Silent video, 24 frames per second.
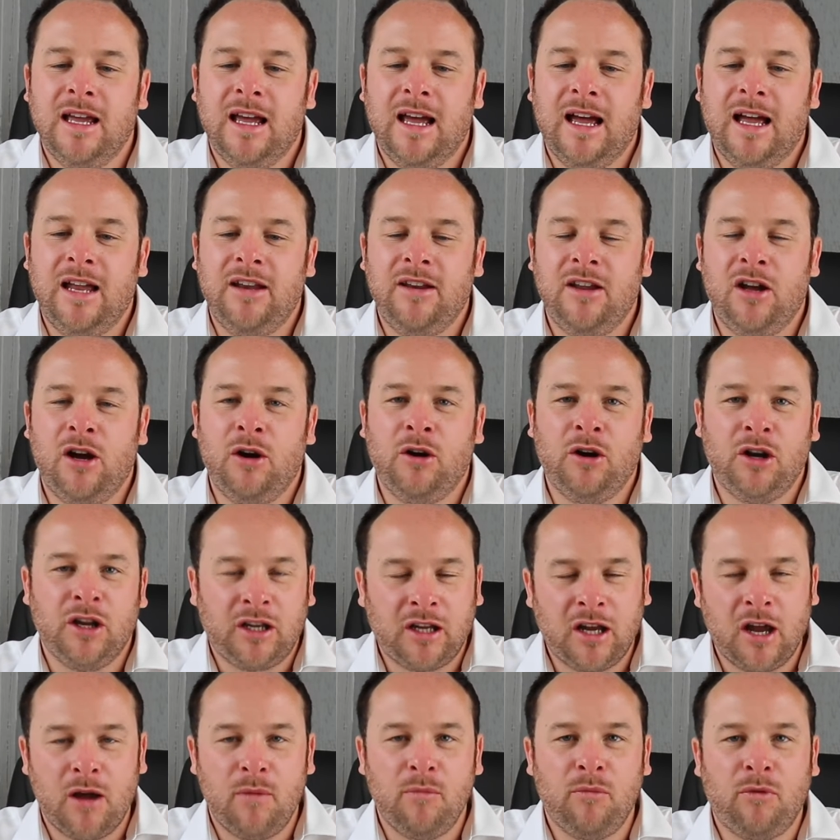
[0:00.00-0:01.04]
and I'm going to
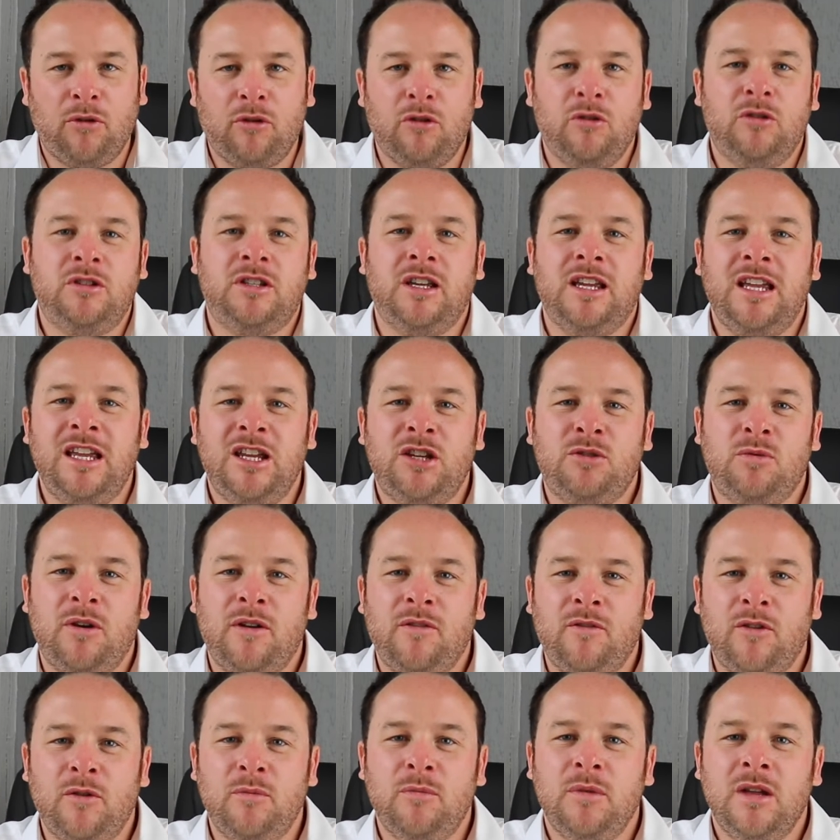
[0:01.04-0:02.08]
come through to each one
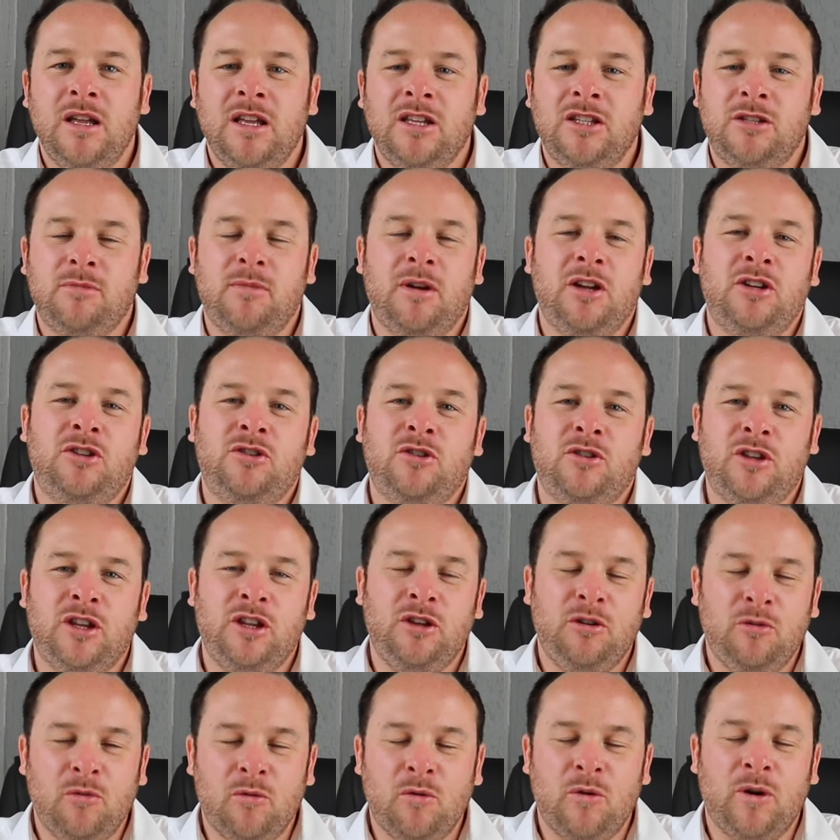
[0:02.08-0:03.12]
of them to make sure that
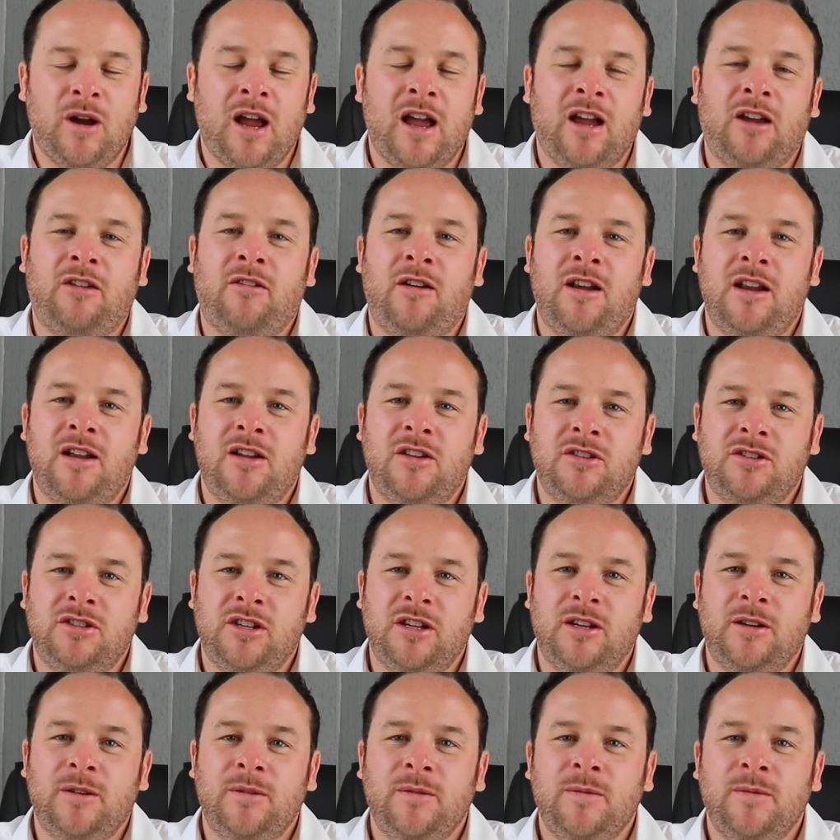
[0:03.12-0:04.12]
you all get a great answer.